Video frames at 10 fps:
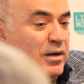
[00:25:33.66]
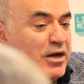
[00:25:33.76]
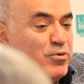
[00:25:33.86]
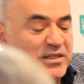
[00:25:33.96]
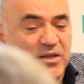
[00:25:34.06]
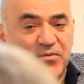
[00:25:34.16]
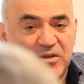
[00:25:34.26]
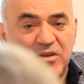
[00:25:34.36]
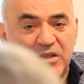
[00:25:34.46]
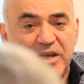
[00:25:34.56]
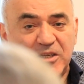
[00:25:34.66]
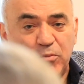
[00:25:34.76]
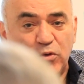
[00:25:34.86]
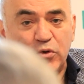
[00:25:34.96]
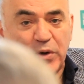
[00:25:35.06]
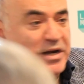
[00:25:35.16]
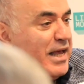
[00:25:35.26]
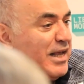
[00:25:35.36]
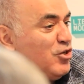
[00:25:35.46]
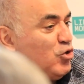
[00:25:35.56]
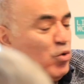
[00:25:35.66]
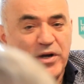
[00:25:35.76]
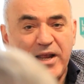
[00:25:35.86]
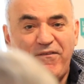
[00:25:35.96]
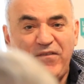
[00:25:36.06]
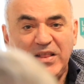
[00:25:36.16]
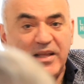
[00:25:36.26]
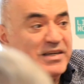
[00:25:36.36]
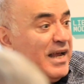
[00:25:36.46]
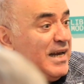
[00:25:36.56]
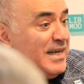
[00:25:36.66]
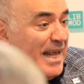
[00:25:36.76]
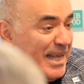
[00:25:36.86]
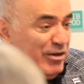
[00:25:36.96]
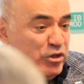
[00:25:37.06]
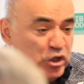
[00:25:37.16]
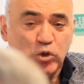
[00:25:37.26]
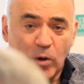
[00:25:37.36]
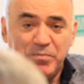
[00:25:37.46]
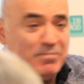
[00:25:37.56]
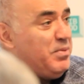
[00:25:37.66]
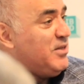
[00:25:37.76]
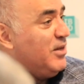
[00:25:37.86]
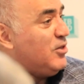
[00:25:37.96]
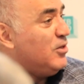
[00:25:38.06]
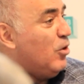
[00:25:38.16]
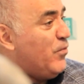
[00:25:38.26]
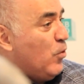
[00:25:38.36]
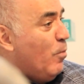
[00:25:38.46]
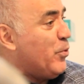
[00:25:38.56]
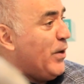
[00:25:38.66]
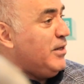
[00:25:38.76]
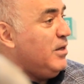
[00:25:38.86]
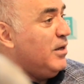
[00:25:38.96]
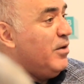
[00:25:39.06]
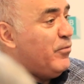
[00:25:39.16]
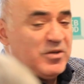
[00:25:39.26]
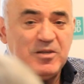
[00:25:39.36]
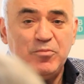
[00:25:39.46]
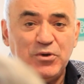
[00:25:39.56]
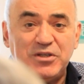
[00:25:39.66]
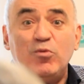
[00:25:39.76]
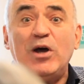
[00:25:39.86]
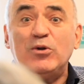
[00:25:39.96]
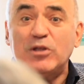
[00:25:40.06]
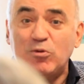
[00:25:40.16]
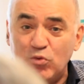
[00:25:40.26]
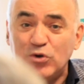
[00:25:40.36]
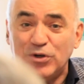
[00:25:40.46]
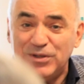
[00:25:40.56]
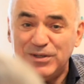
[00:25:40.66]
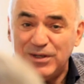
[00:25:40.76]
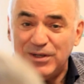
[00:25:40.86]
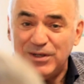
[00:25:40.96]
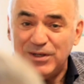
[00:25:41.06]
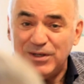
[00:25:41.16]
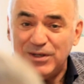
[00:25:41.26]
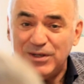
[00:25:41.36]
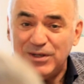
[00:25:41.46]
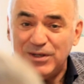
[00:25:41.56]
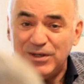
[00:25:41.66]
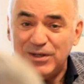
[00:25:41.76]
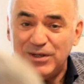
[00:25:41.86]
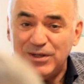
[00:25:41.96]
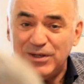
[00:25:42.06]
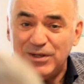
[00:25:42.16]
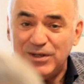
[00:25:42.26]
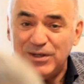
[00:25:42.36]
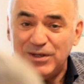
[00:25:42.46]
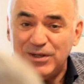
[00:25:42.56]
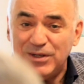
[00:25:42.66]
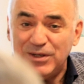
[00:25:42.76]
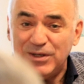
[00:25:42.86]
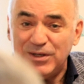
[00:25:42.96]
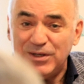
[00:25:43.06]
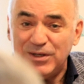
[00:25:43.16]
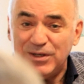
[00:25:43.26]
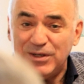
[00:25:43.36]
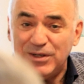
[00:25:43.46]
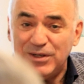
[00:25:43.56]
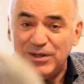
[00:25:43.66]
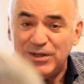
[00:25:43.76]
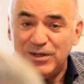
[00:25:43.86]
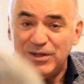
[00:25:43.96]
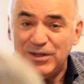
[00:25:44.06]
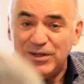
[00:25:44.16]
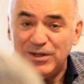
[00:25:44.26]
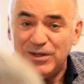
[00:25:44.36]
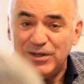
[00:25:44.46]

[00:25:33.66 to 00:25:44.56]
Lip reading: aggressive in their support of Ukraine, like Estonia, Finland, they cannot stop the business of operating for a simple reason: we are not at war. And of course, Americans and Canadians, everything does the same.